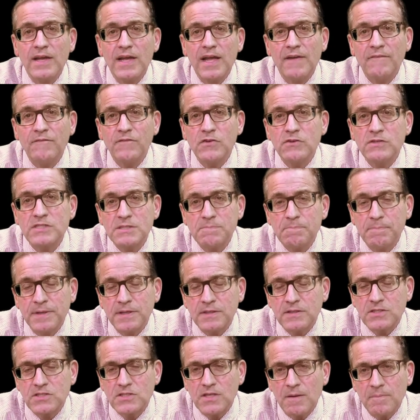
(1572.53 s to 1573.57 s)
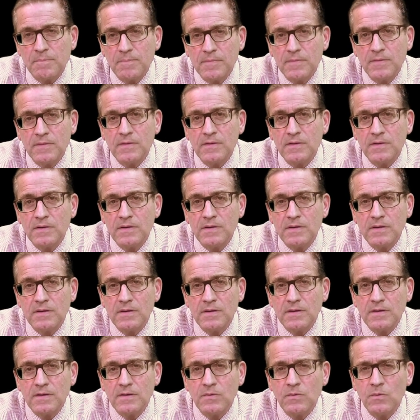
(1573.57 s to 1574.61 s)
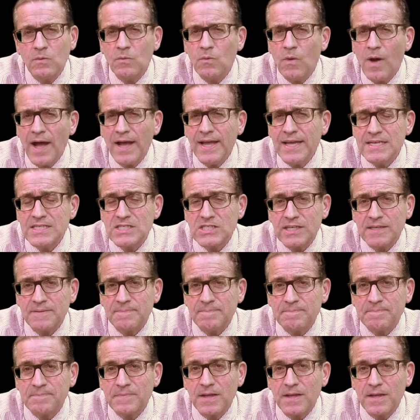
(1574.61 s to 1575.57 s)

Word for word: if you spilled some. Well, why is it?